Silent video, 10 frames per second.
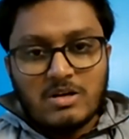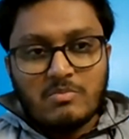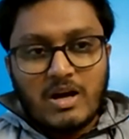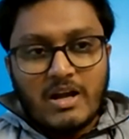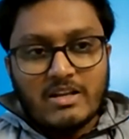
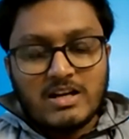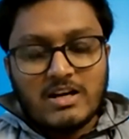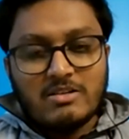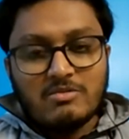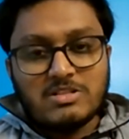But my
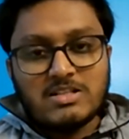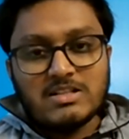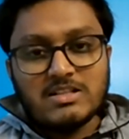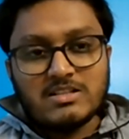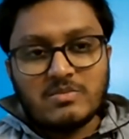journey
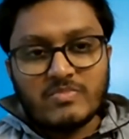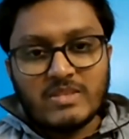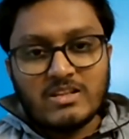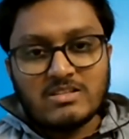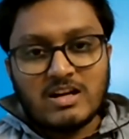with journalism